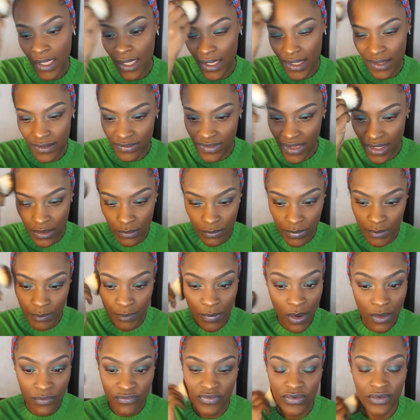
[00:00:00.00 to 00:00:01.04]
And that'll be
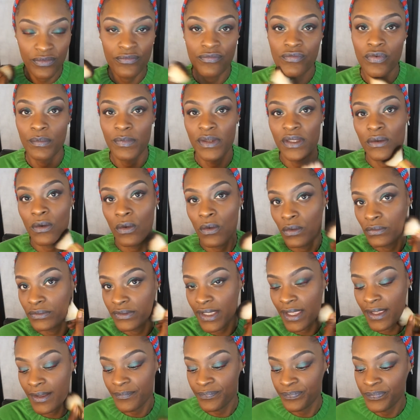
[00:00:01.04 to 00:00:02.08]
perfect for me all
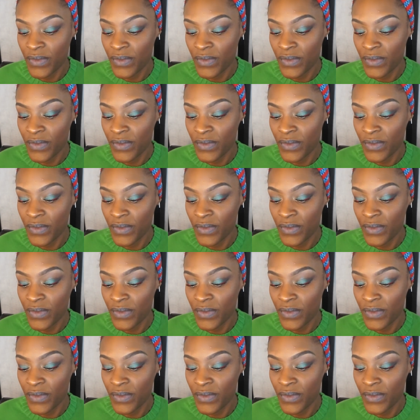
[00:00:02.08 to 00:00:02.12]
day.